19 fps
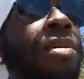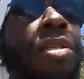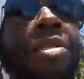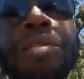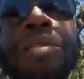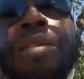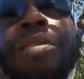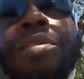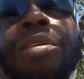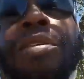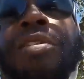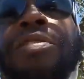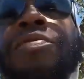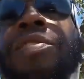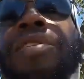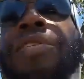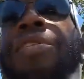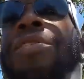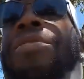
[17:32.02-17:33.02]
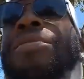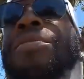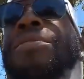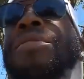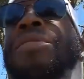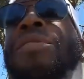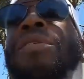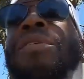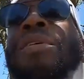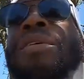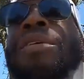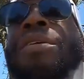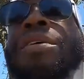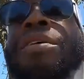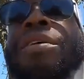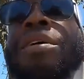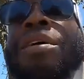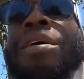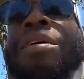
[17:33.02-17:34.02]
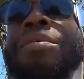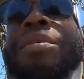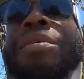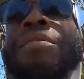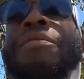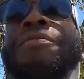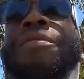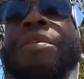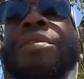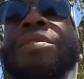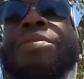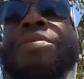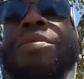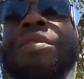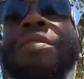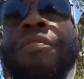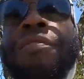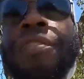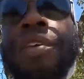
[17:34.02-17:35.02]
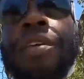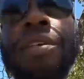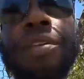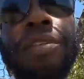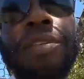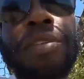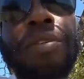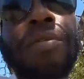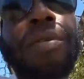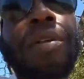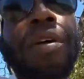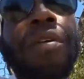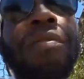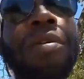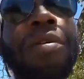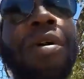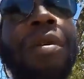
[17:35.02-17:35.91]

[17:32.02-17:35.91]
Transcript: listening to this video. I don't give a fuck who it offends or whatever.